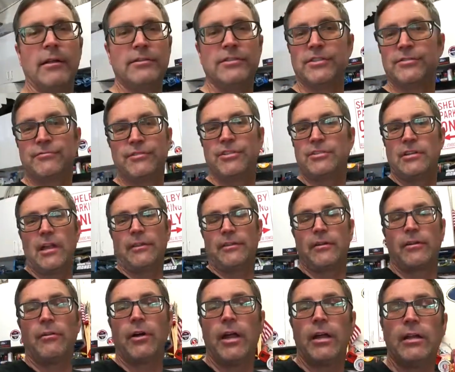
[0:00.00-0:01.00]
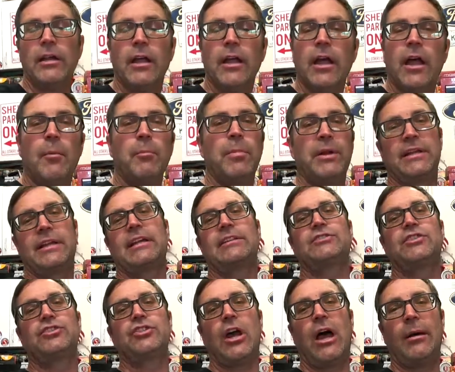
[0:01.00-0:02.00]
just nothing great. But it
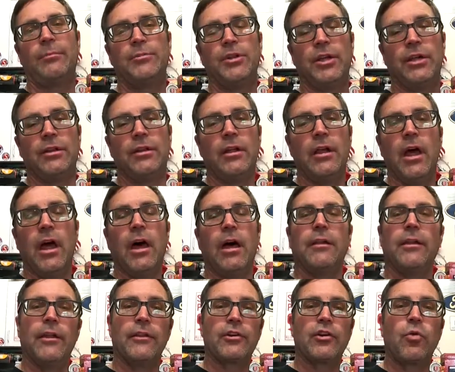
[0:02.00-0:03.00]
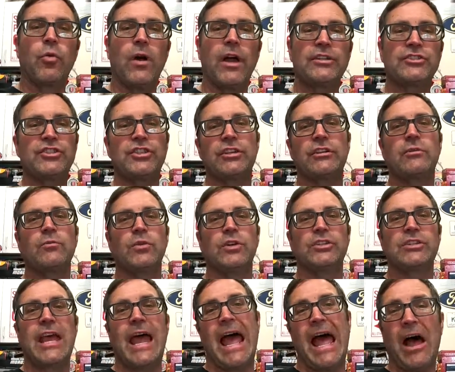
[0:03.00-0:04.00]
gets the job done. Another question
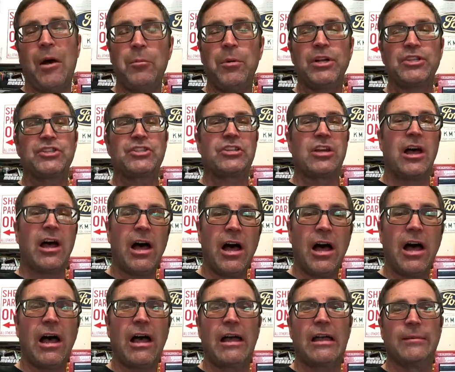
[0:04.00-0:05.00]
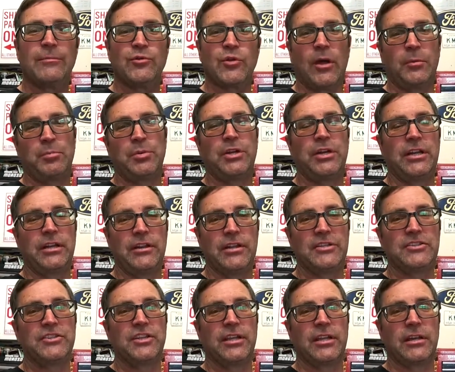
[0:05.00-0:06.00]
was, how much time do I put into
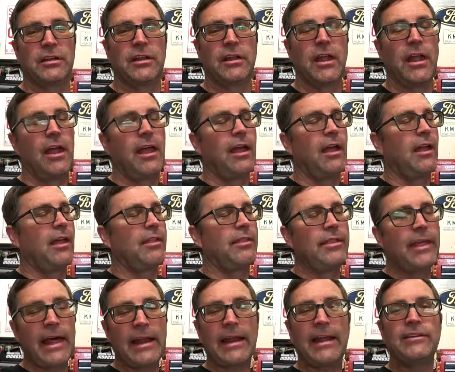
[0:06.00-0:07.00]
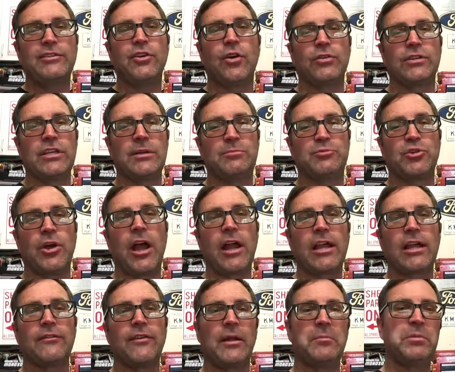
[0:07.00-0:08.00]
this thing? That I don't keep
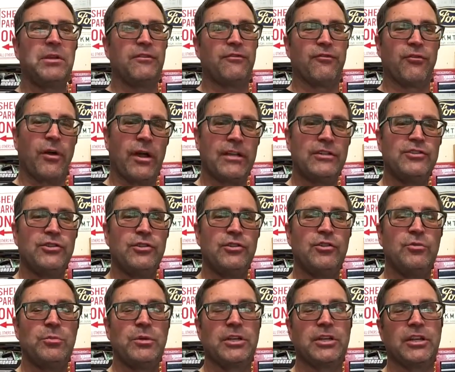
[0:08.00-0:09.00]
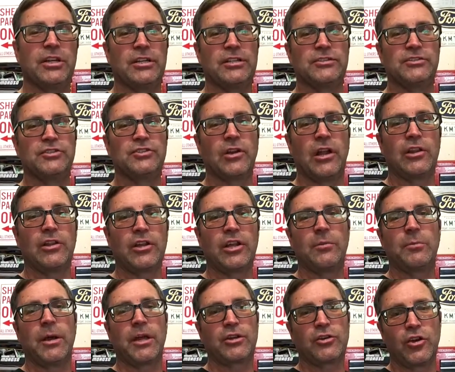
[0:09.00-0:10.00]
track of. I'd be afraid to, because I look
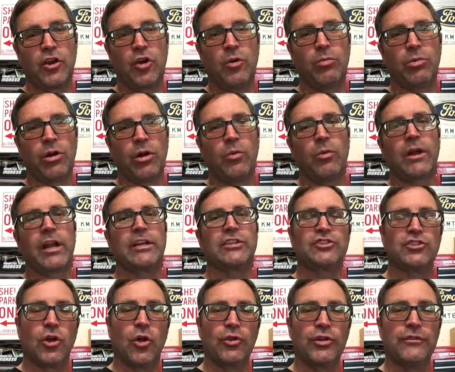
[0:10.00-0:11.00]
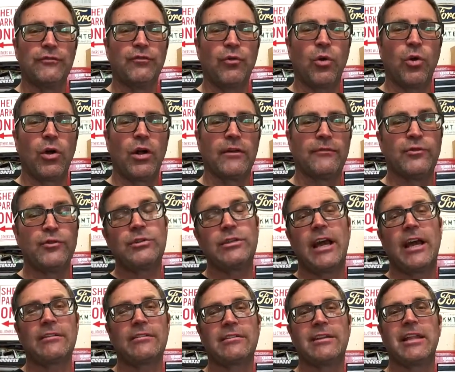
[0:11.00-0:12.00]
at my Cobra, what I sold it for. If you
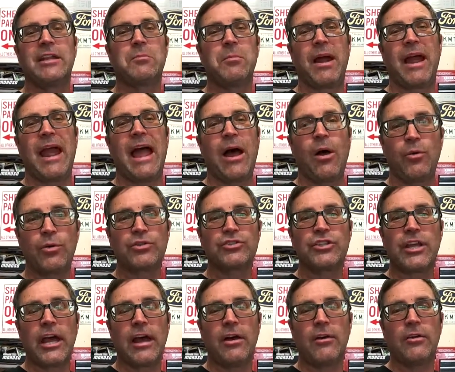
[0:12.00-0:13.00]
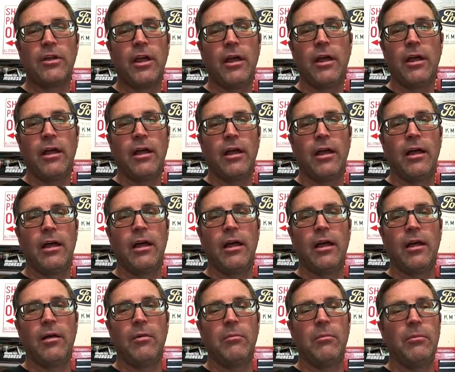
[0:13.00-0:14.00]
calculated my hours out,
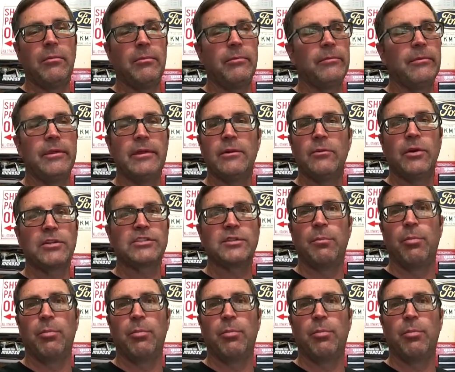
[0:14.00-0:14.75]
what's